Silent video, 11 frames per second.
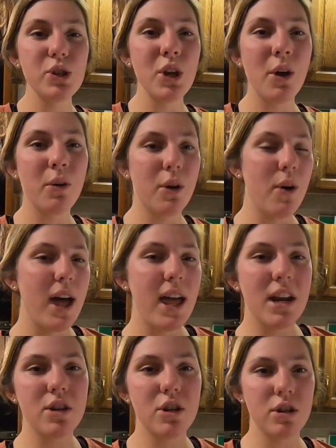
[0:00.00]
So go
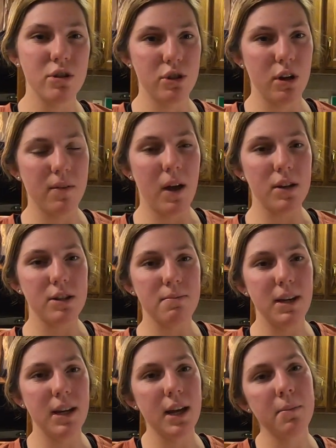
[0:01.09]
ahead and turn your stove on to
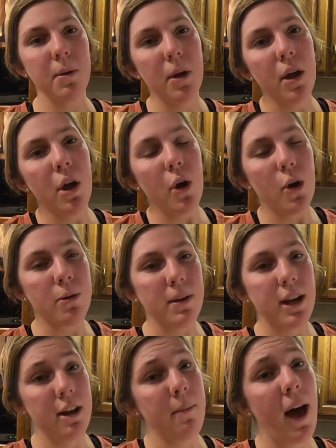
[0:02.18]
medium or
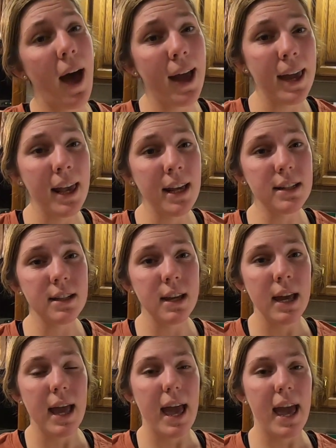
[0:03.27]
medium high heat,
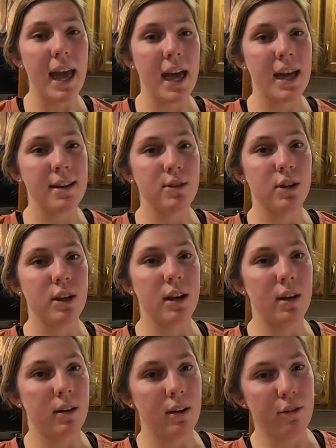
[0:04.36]
and you're
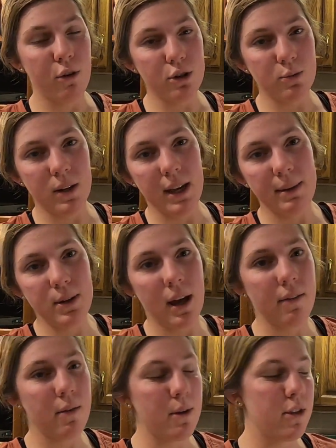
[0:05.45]
gonna, of course, want to keep track
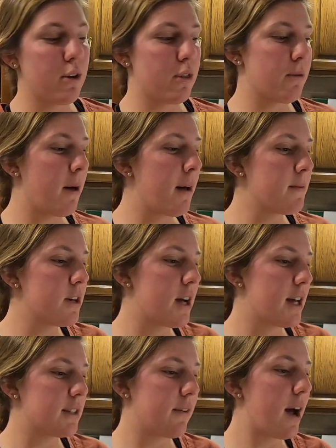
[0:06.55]
of it with your thermometer
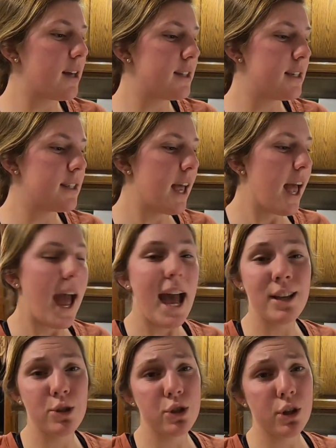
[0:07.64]
as it rises,
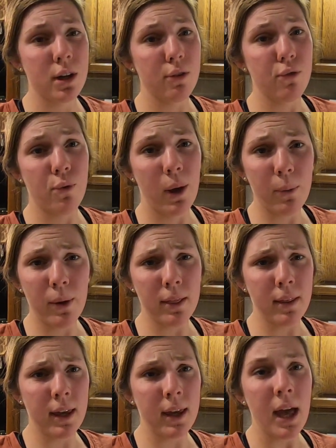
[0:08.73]
and stir it
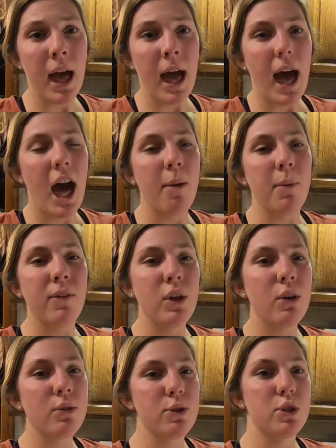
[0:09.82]
frequently. If you
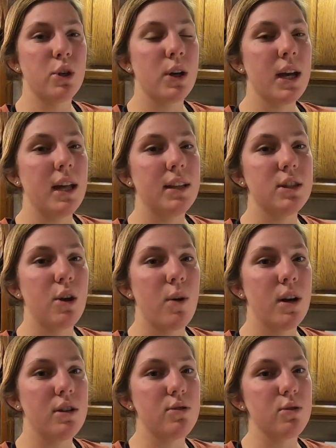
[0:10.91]
don't stir it, it's
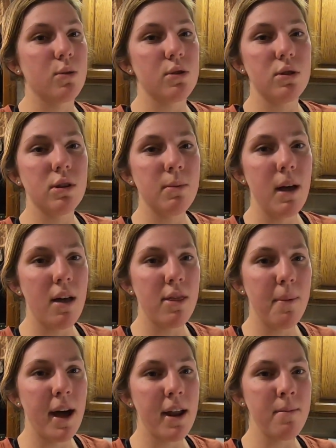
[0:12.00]
going to scorch a little bit on the
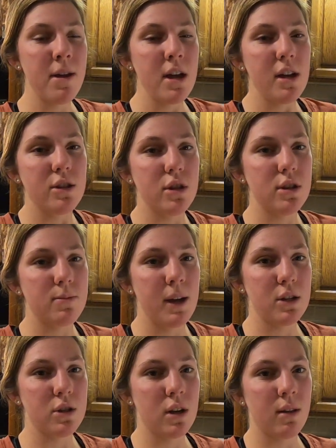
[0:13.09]
bottom, so just make
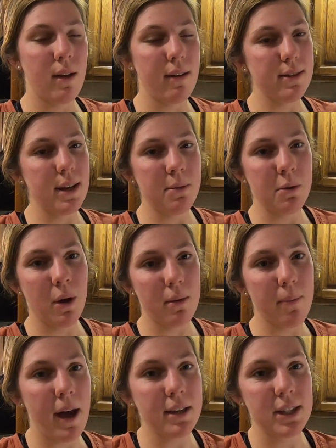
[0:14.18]
sure every time you walk
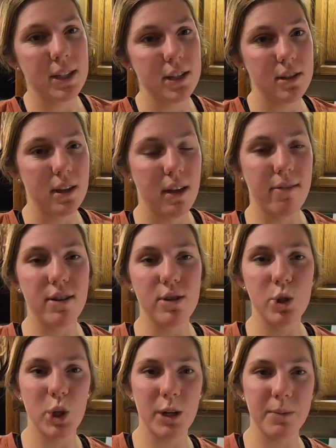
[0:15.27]
past to give it a
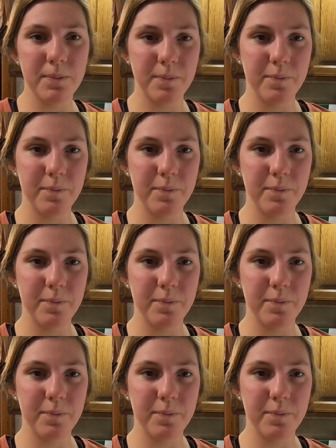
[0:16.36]
stir.